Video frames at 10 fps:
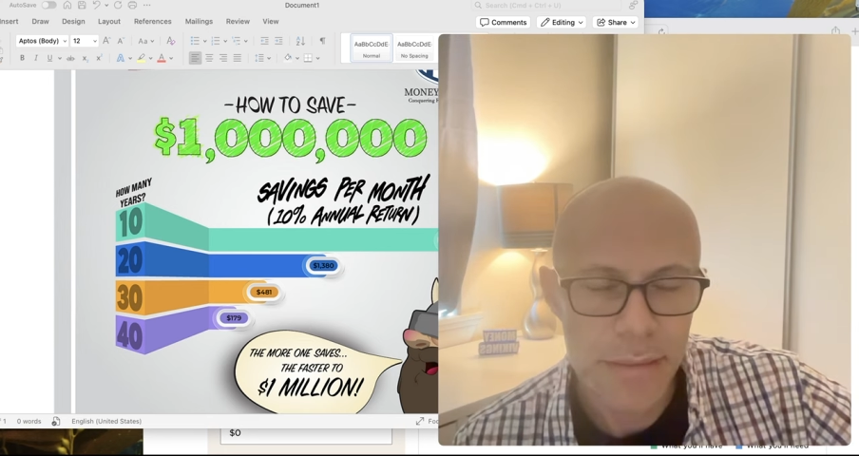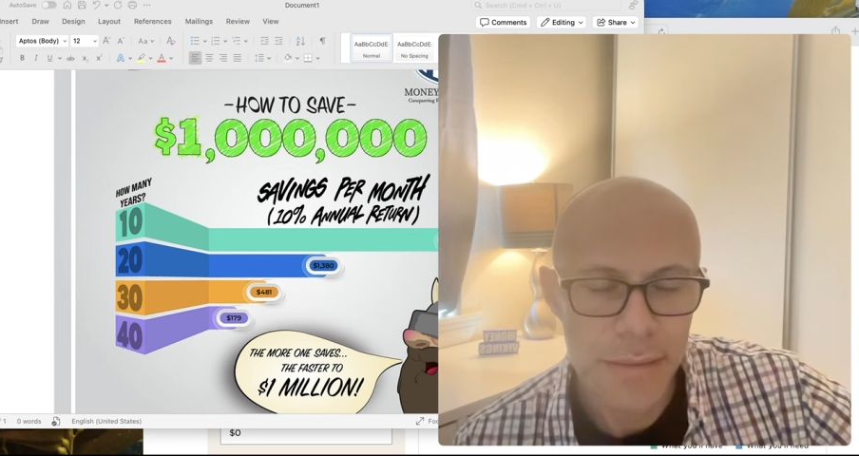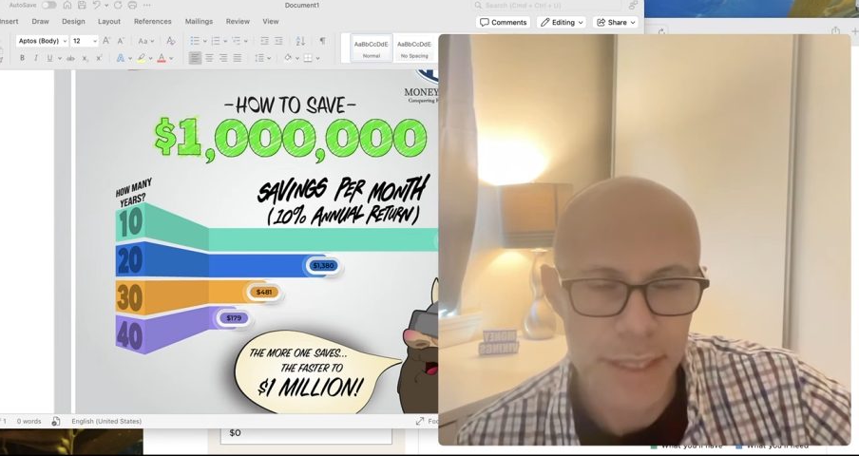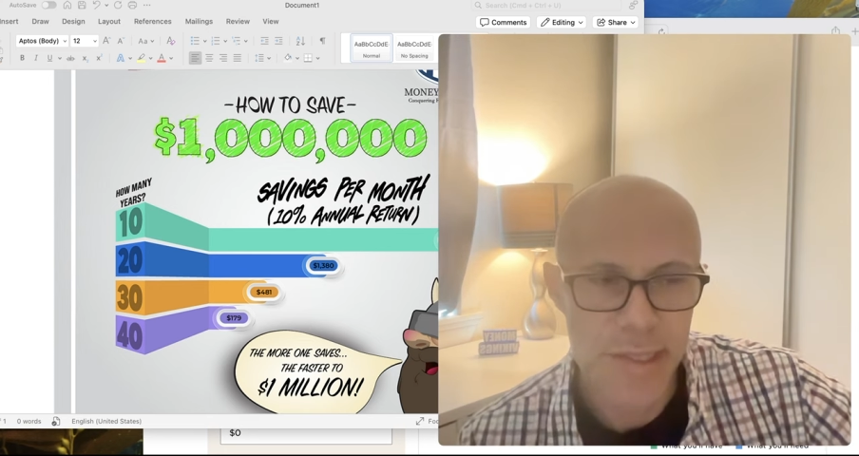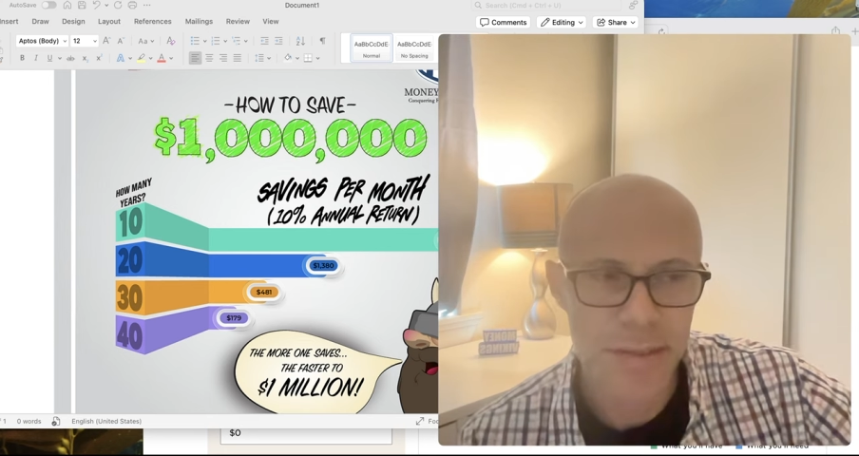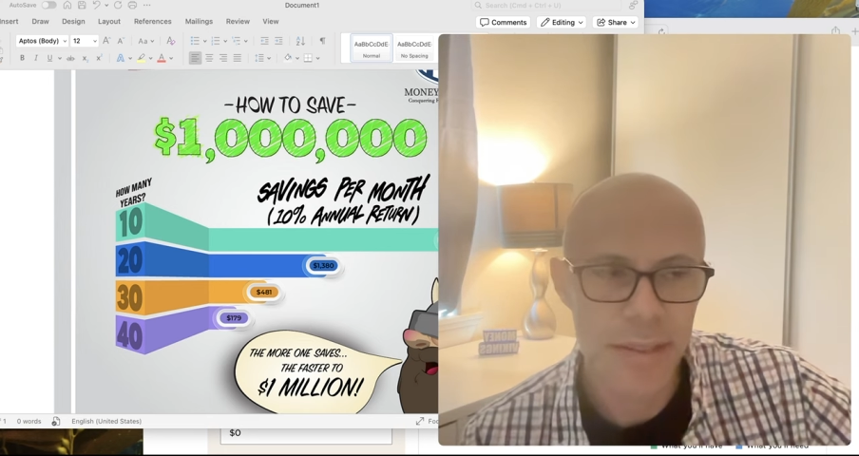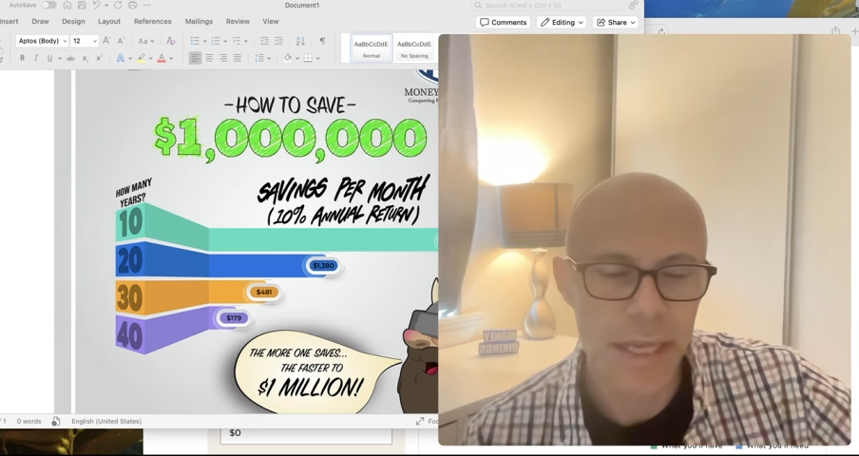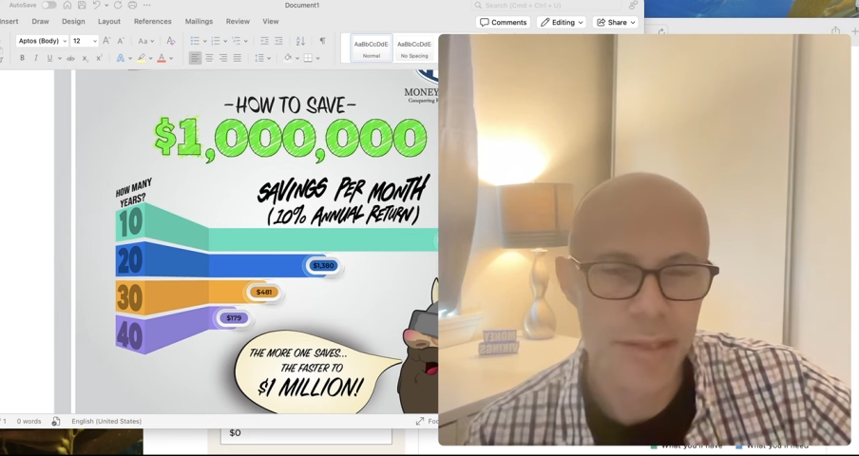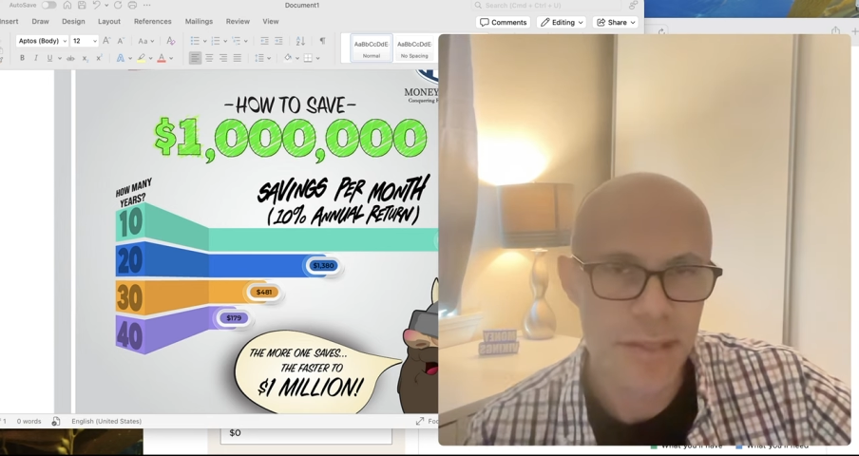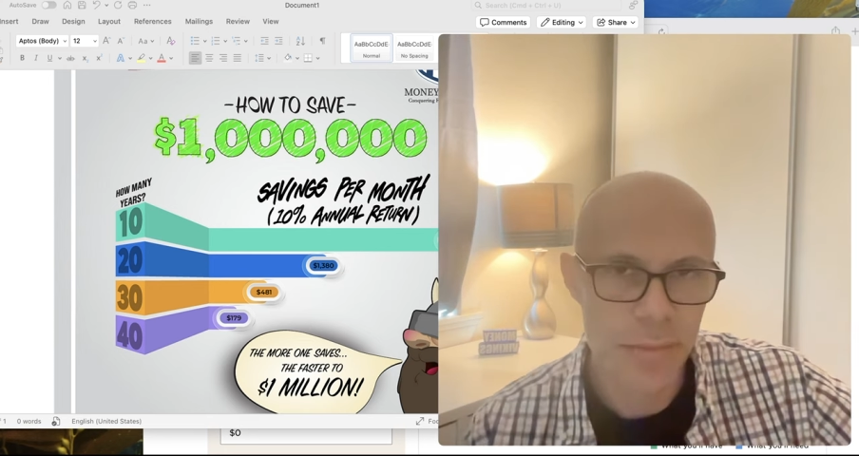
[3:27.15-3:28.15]
that's
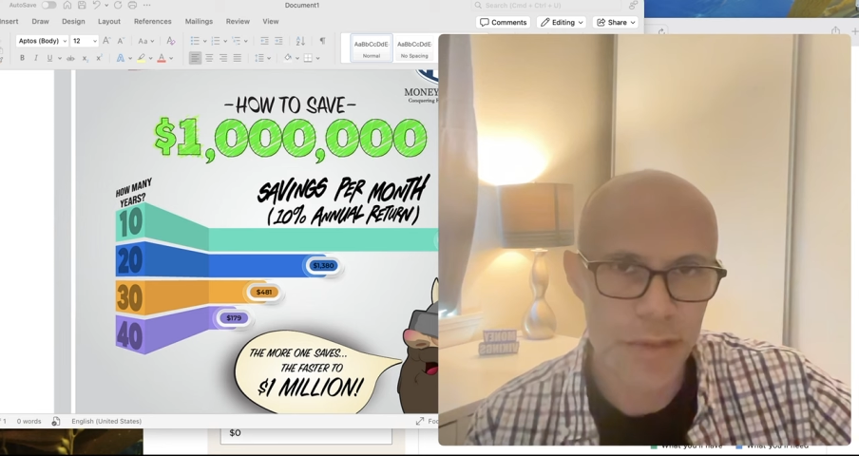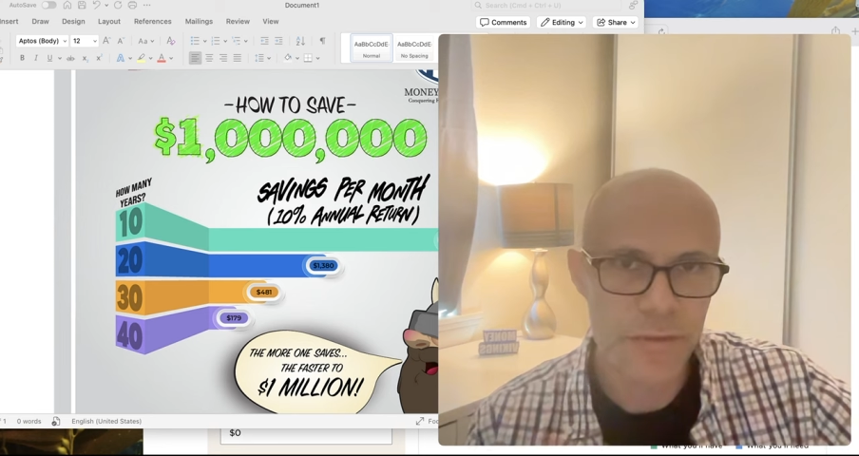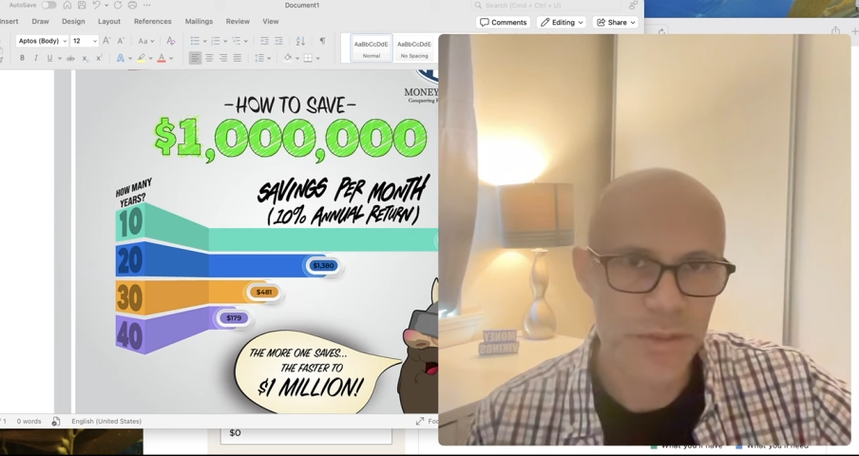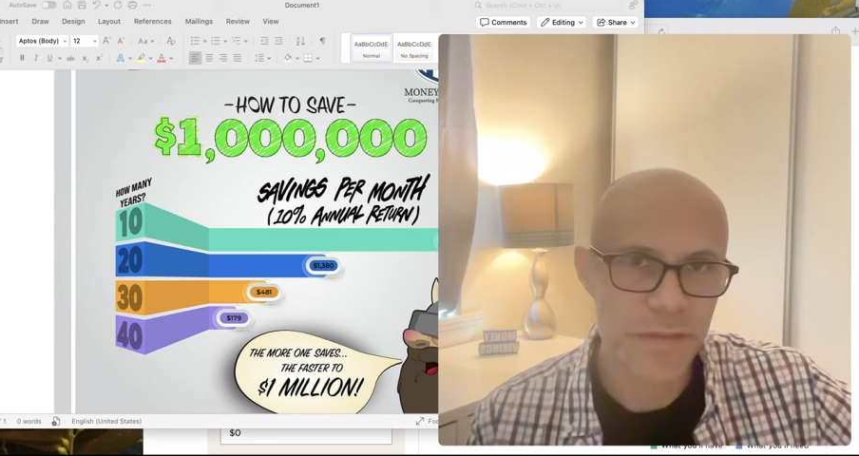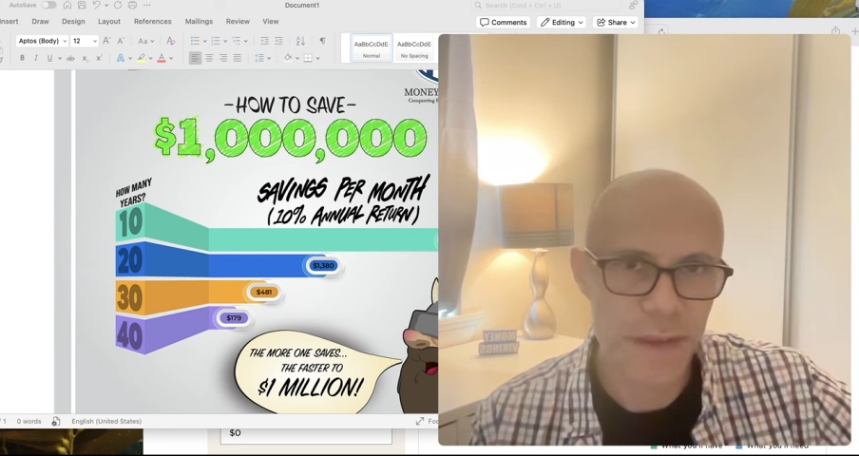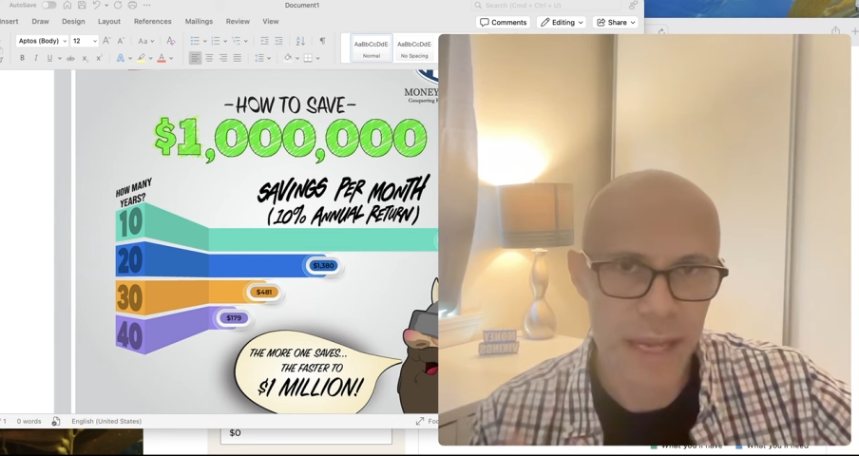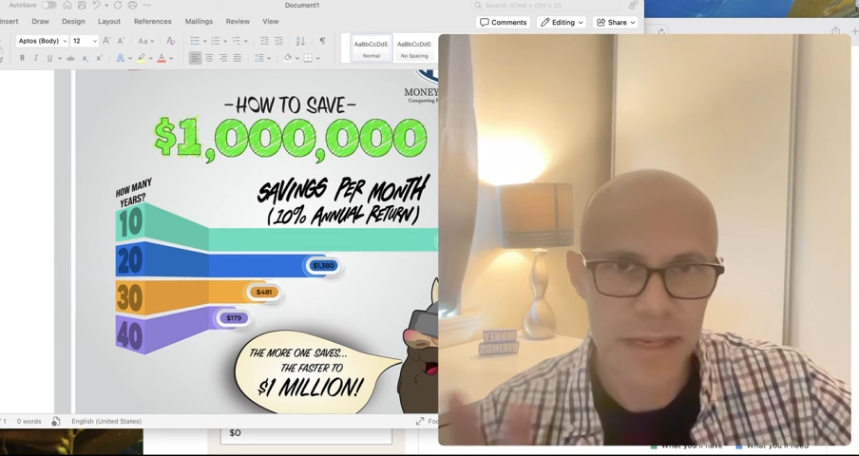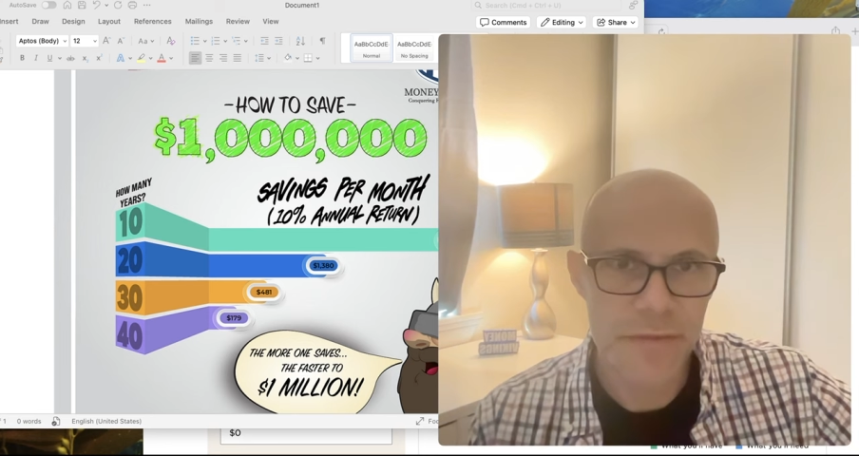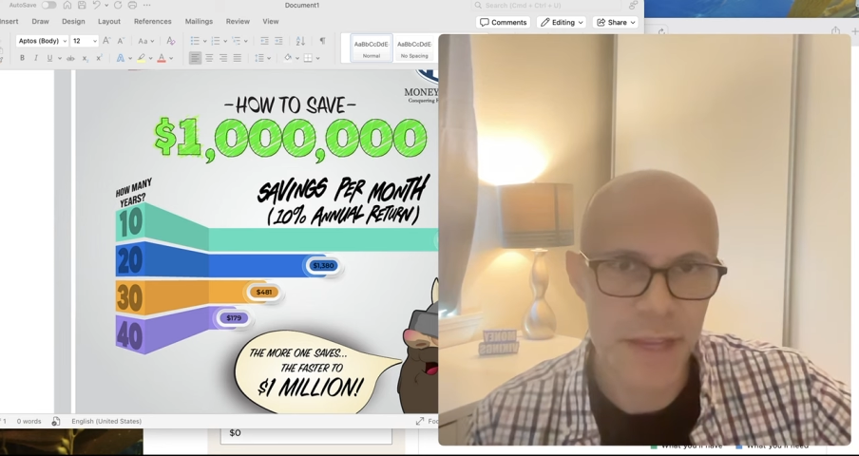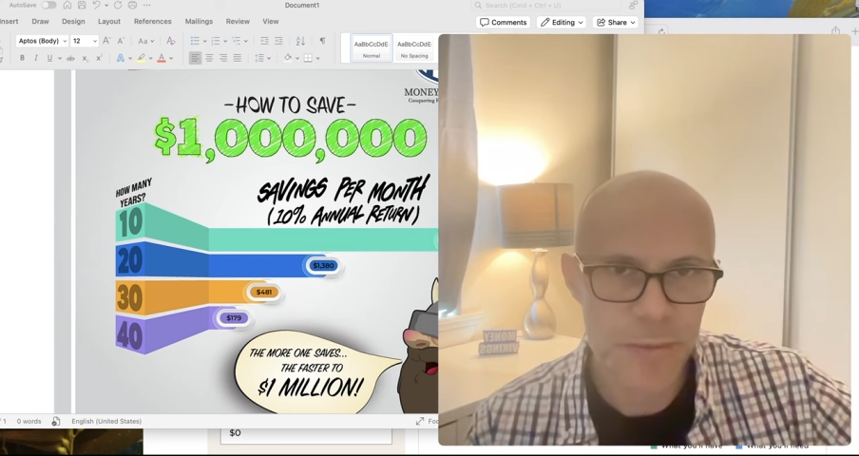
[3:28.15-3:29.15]
in some diversified
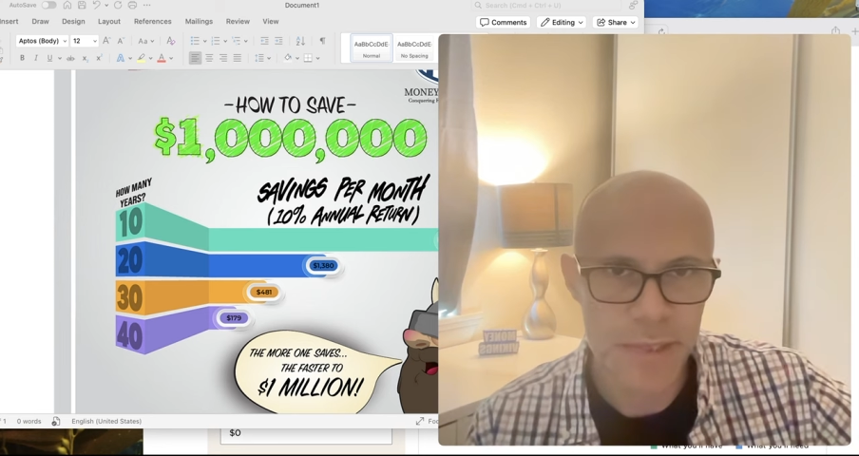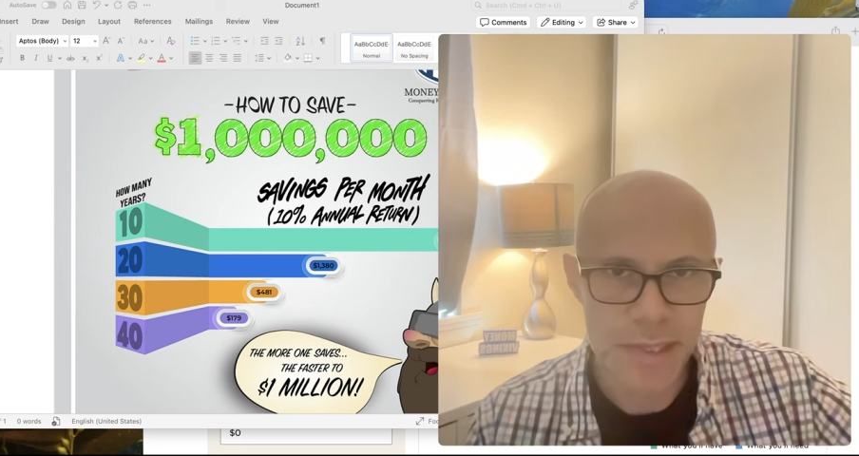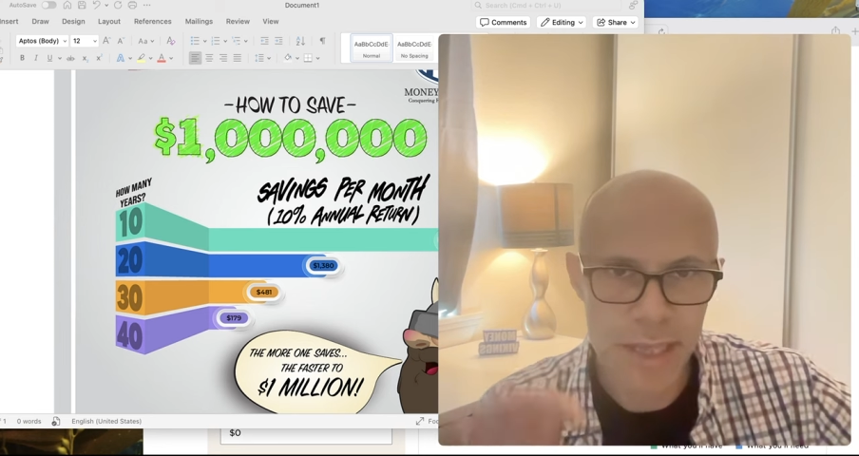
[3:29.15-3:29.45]
investments,